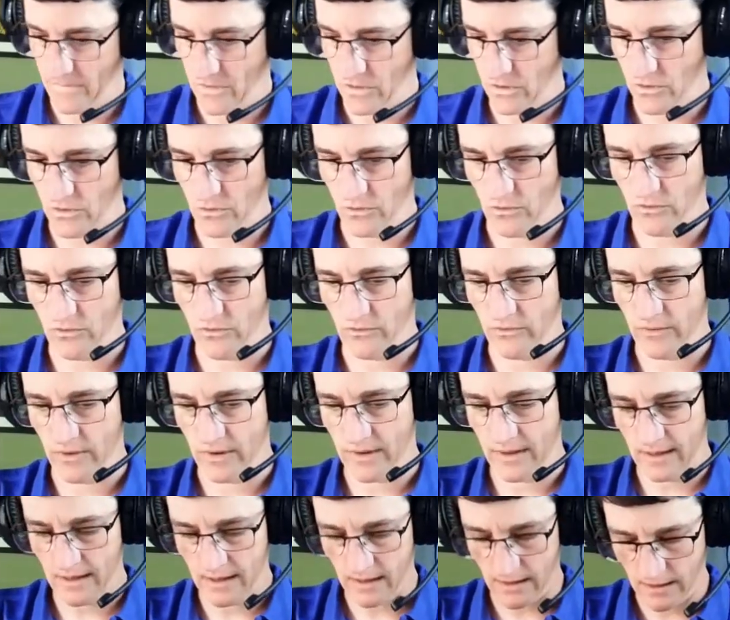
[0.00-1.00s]
over
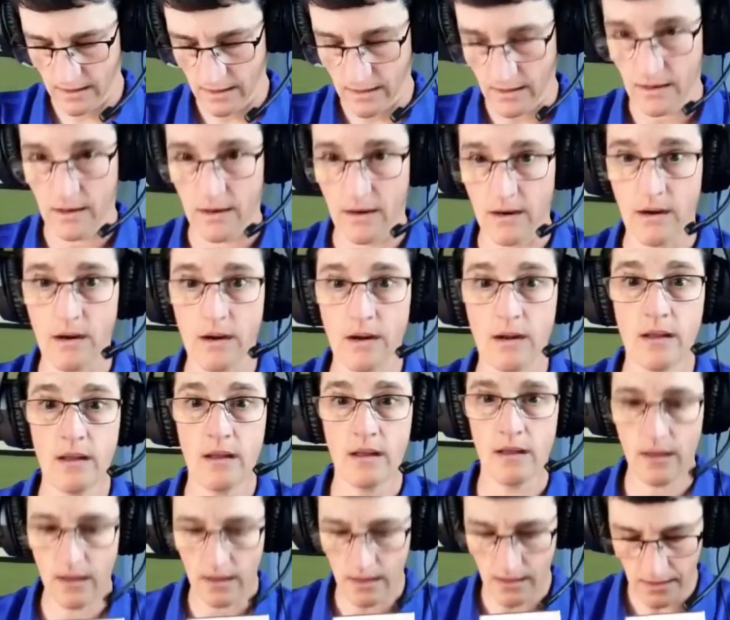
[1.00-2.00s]
there,
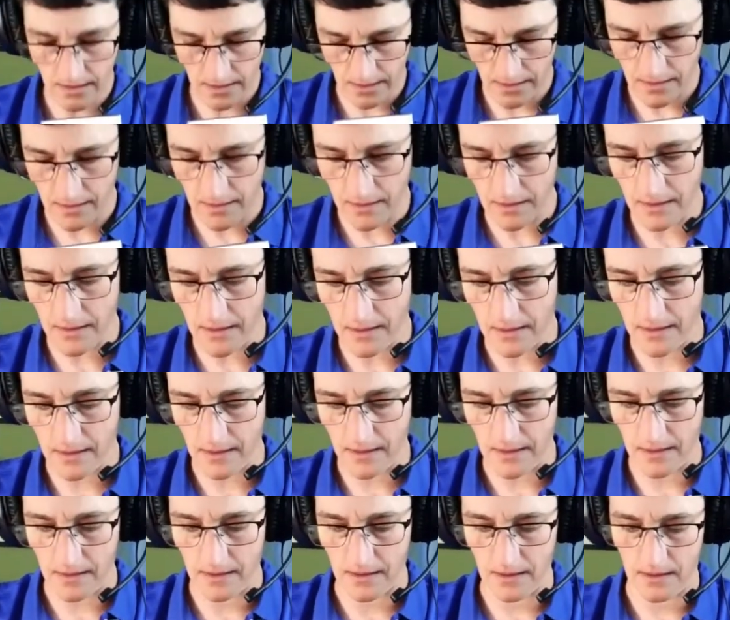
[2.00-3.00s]

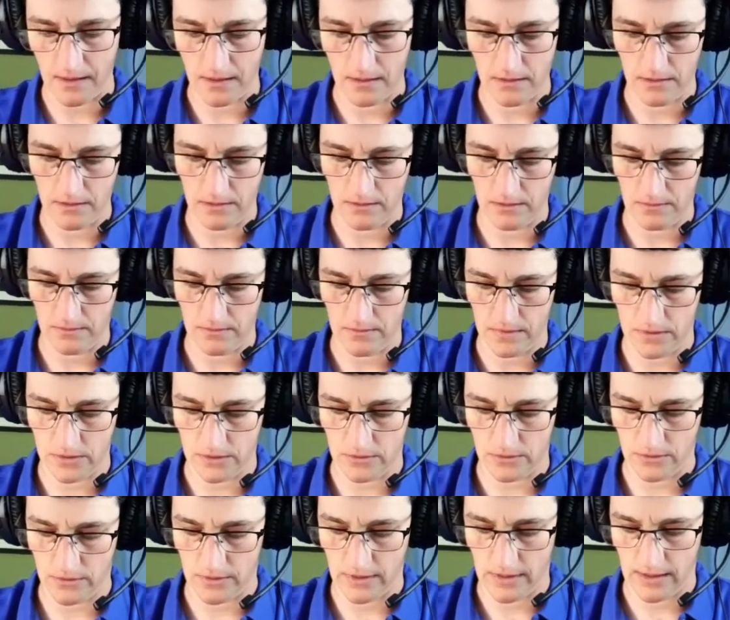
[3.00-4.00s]
and let me
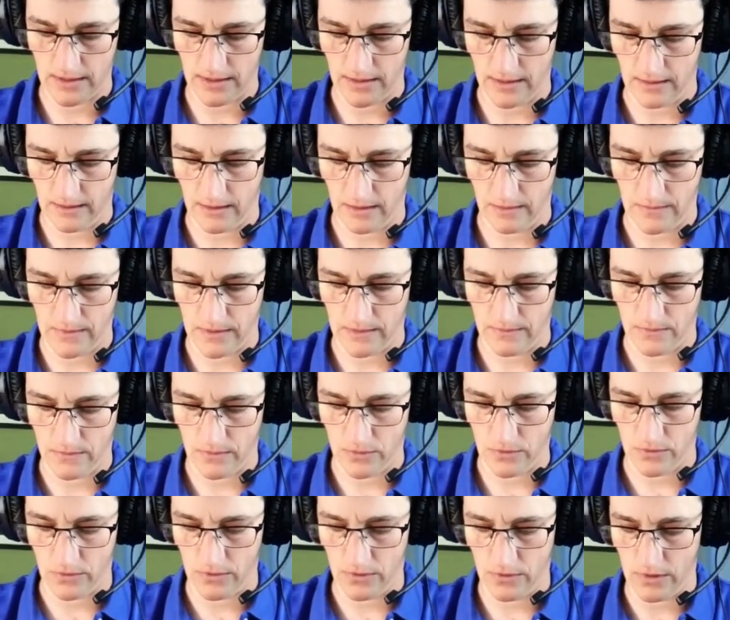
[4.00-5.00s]
screw that on a little bit
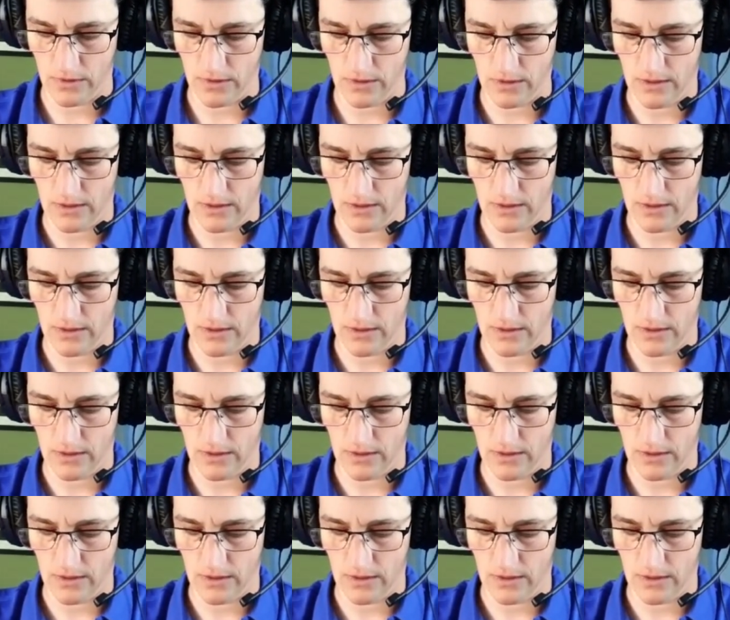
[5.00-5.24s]
more.